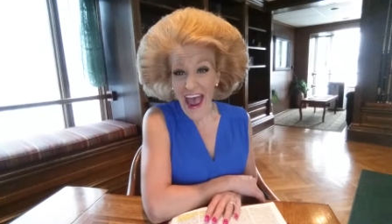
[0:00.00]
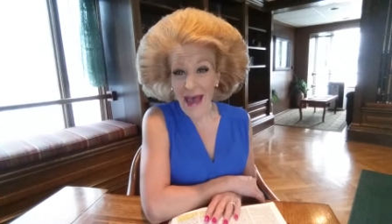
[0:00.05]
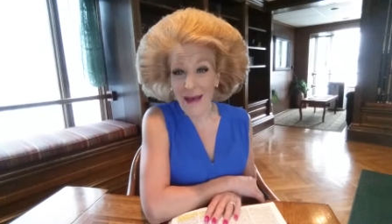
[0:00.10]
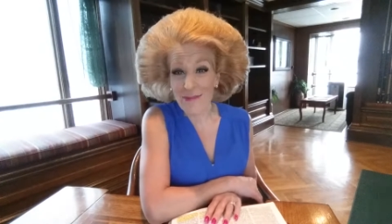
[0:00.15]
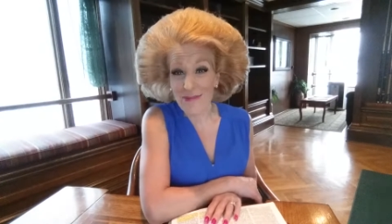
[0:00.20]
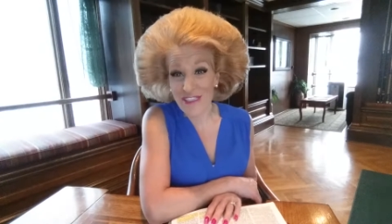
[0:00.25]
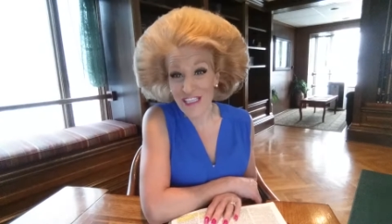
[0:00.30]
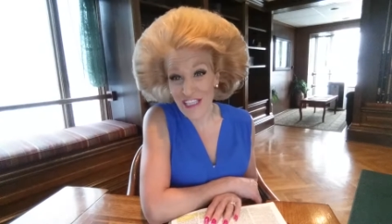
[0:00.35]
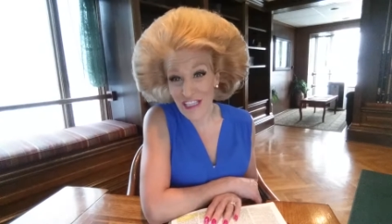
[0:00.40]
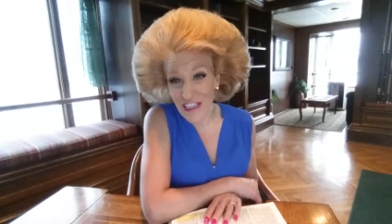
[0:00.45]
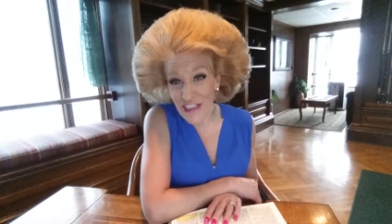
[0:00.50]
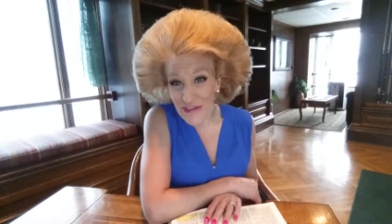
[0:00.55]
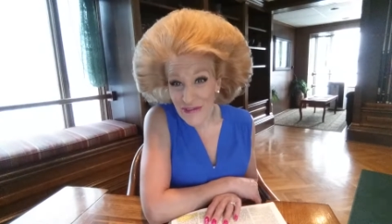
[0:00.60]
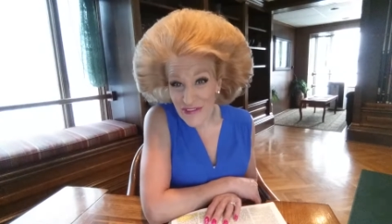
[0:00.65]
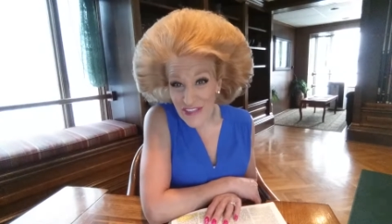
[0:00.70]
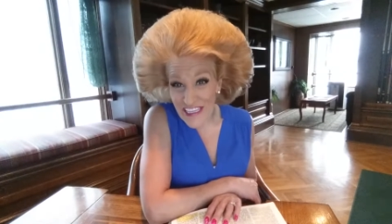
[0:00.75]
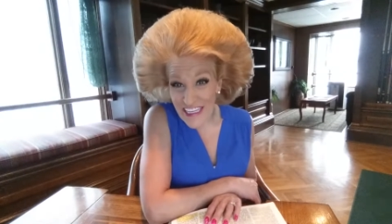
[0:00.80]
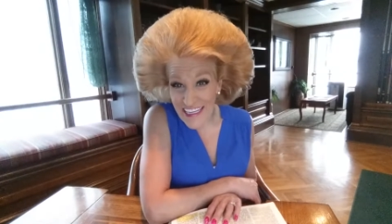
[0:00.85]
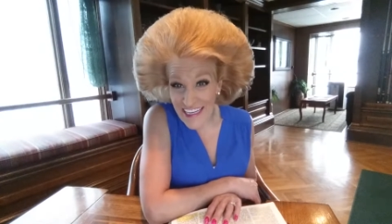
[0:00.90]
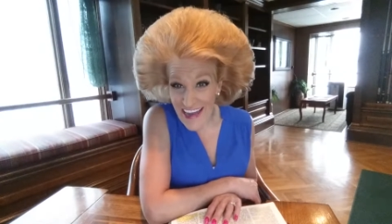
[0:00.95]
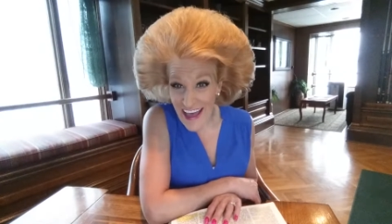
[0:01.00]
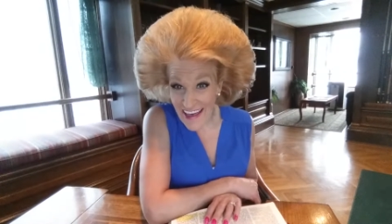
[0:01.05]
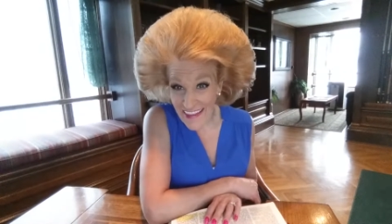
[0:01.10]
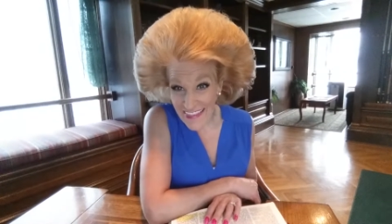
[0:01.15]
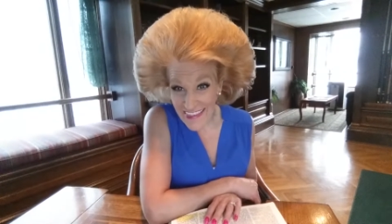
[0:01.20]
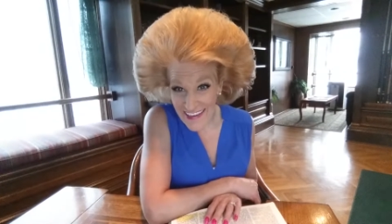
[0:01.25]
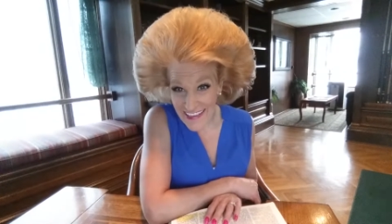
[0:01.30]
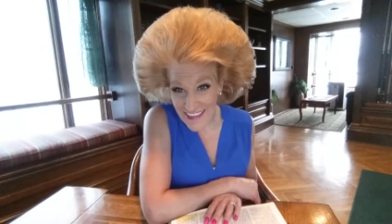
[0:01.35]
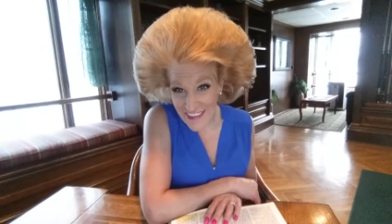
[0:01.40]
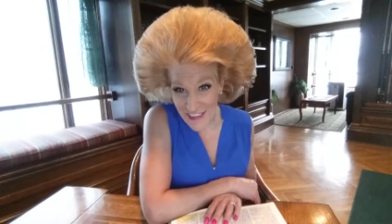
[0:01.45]
absolutely
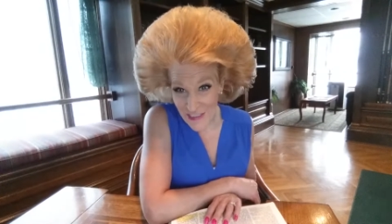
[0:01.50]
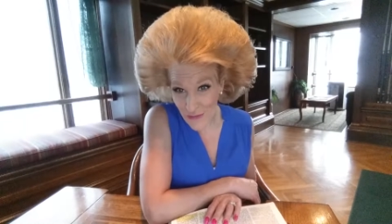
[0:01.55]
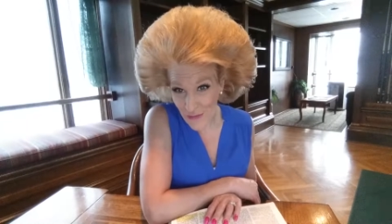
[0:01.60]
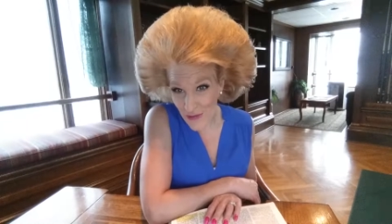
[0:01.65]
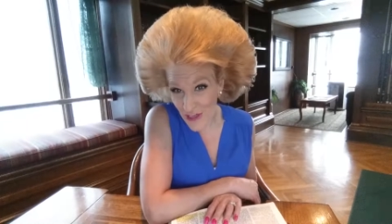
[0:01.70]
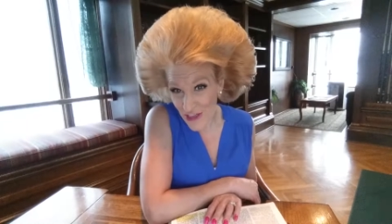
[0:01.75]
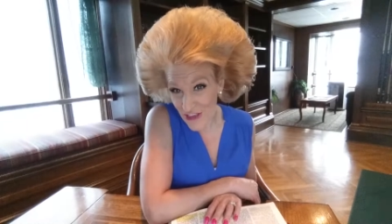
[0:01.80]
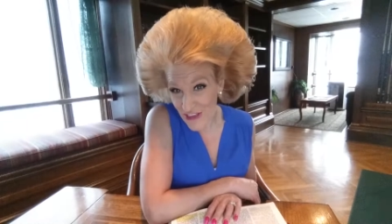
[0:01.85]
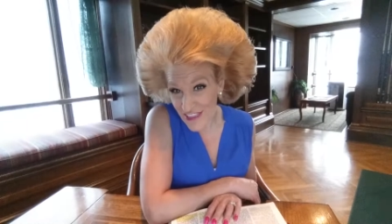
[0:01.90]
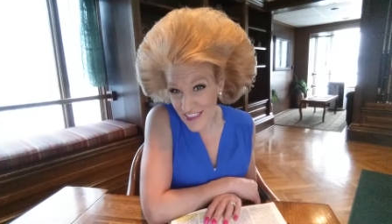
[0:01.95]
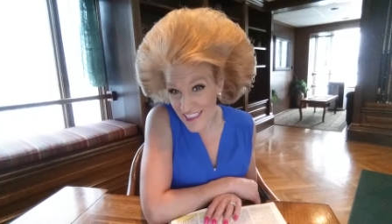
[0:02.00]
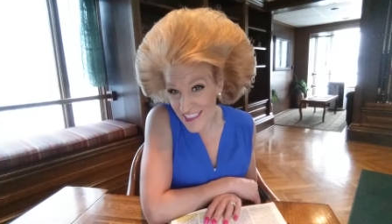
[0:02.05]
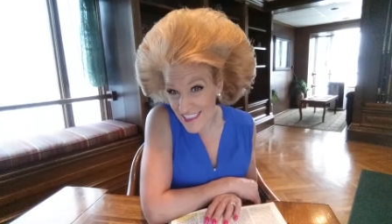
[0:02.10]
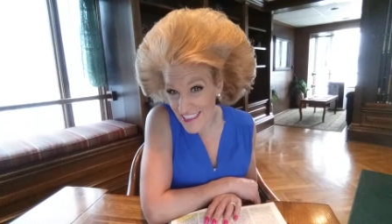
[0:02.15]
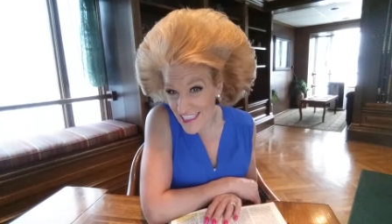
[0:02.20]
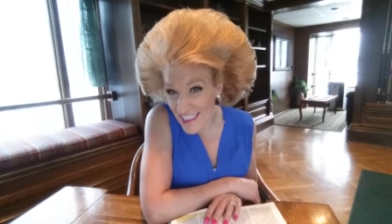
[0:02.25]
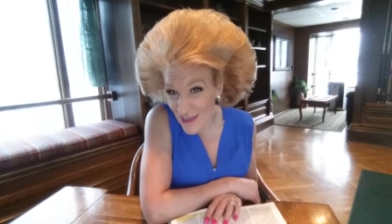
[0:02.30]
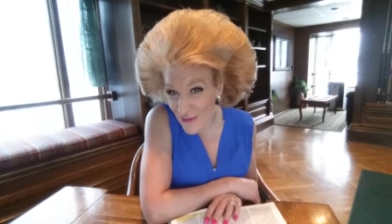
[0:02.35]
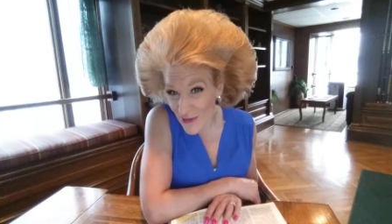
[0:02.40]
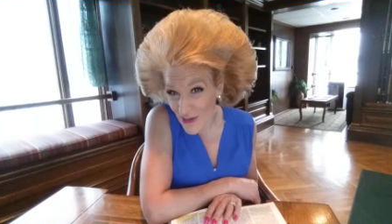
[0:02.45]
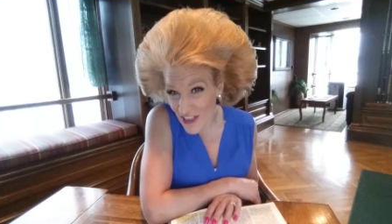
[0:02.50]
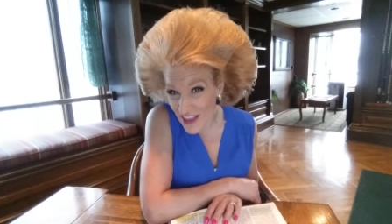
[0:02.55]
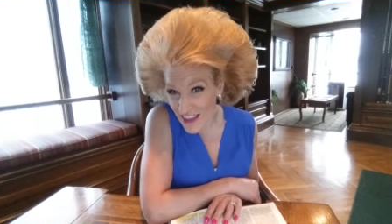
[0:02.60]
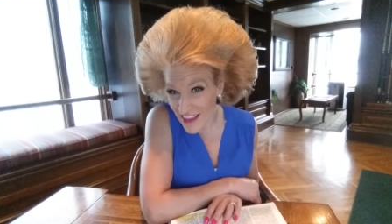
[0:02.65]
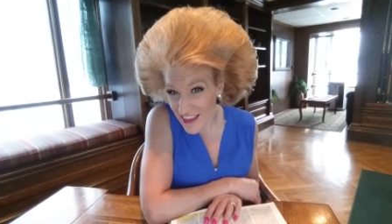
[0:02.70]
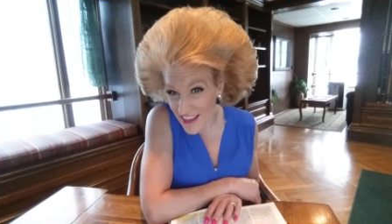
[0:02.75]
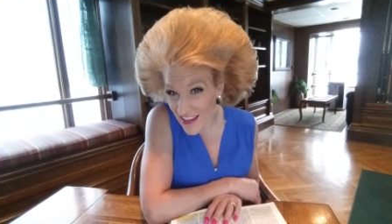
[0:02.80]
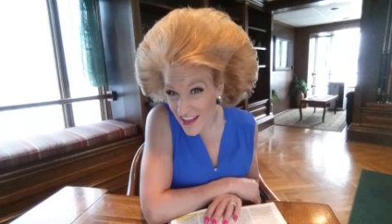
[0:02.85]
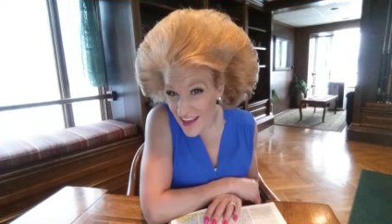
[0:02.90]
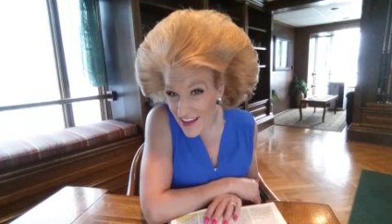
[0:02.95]
nothing so we could see what
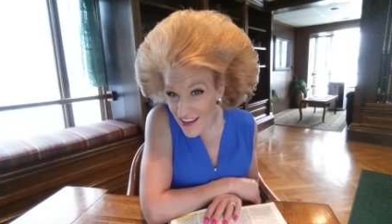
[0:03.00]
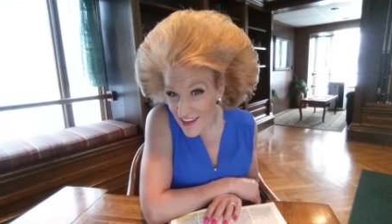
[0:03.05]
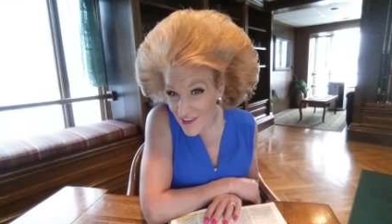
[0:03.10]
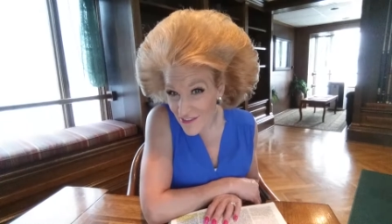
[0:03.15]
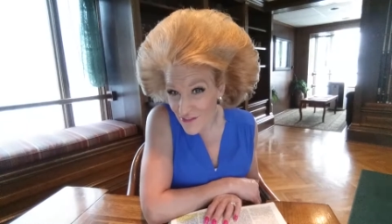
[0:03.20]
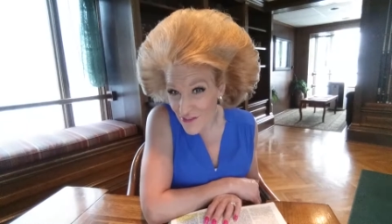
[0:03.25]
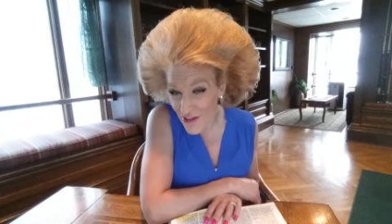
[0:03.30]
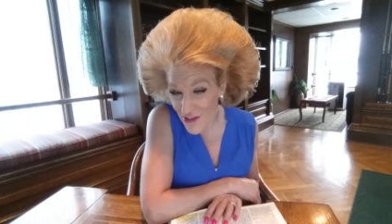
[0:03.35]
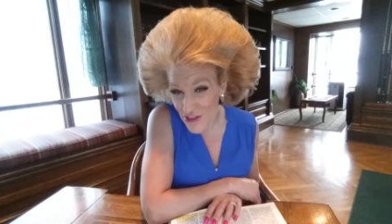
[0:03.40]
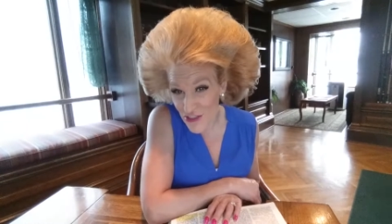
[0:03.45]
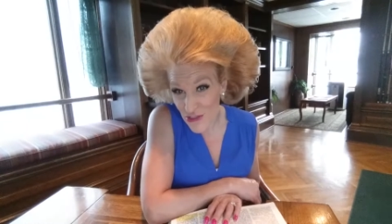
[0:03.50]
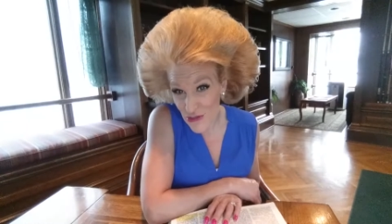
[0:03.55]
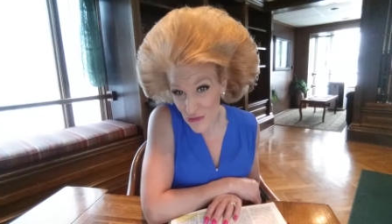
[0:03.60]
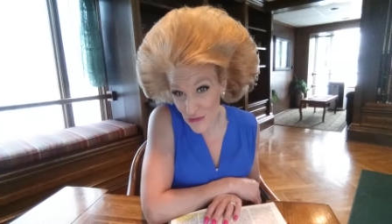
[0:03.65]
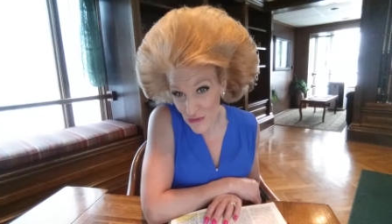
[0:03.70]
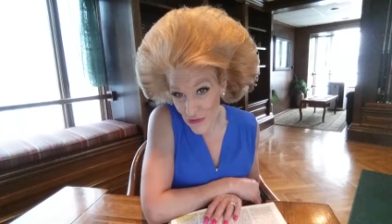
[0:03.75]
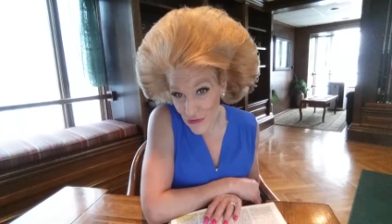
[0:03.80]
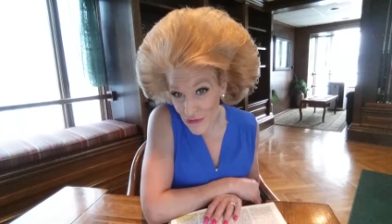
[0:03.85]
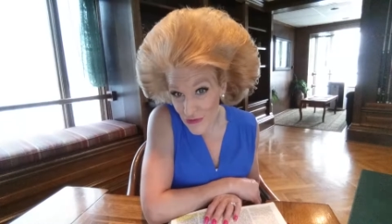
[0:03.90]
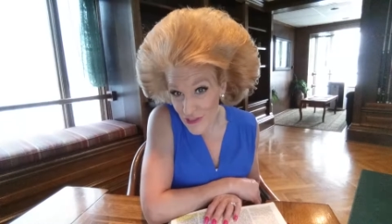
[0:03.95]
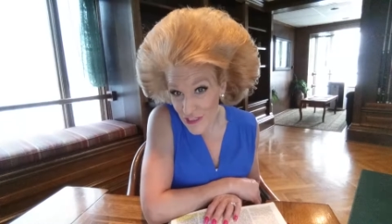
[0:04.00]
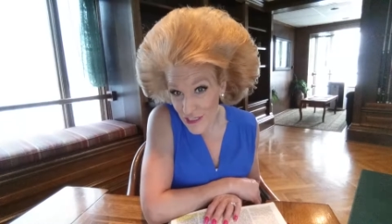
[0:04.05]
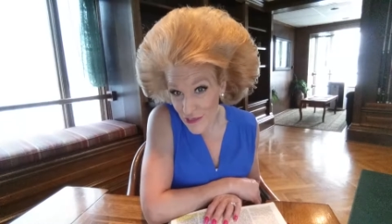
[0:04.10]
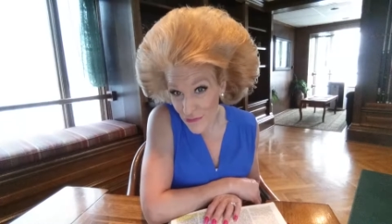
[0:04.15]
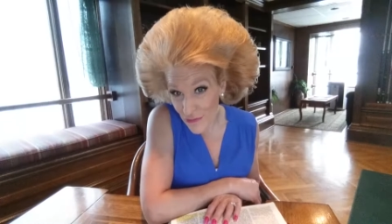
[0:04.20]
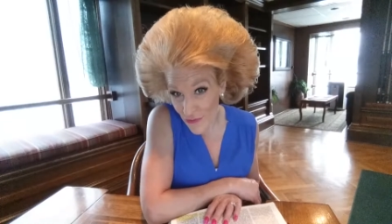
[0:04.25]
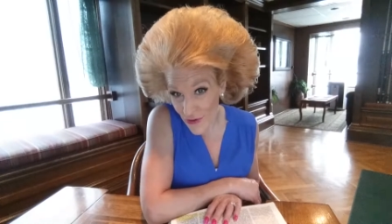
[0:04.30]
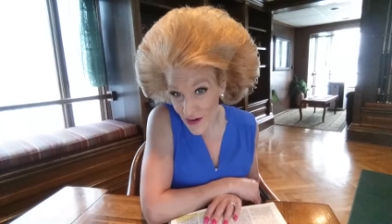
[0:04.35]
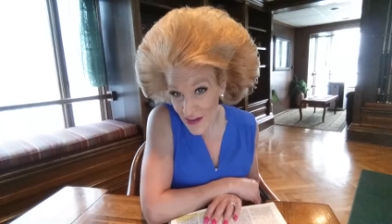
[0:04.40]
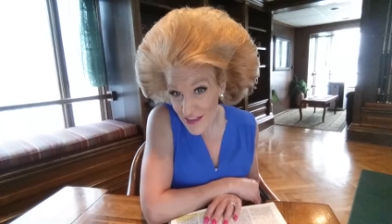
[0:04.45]
love
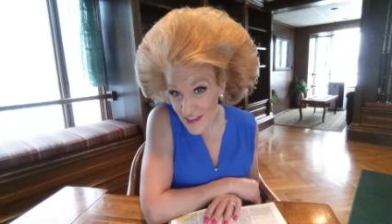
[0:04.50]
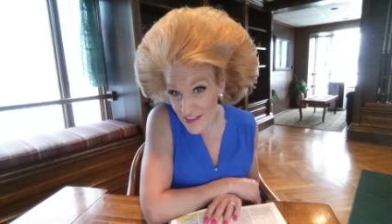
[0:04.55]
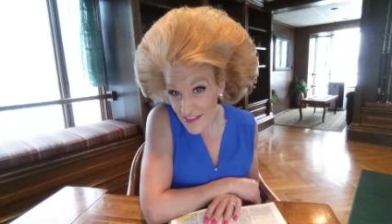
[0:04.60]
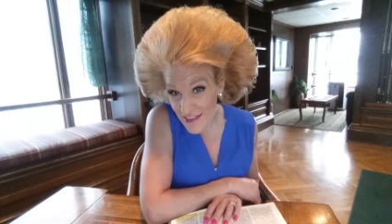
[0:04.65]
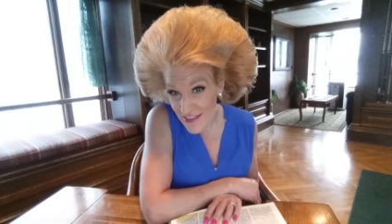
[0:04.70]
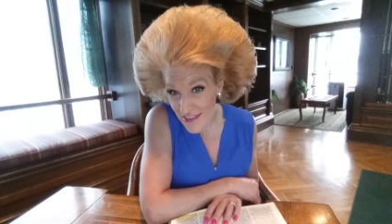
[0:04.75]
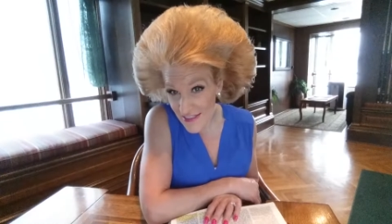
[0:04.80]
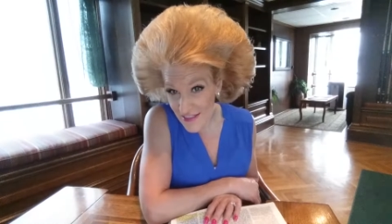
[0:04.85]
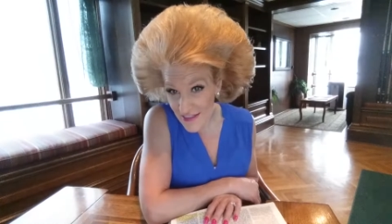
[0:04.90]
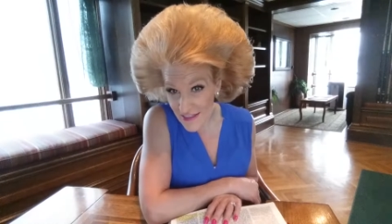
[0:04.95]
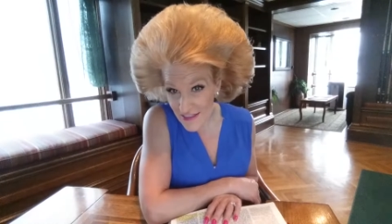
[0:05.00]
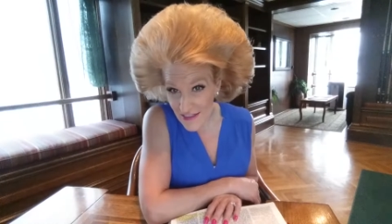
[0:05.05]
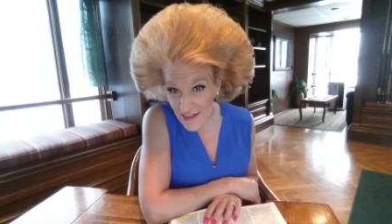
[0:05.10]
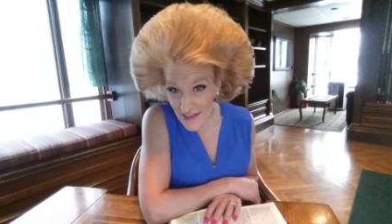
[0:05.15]
truly was.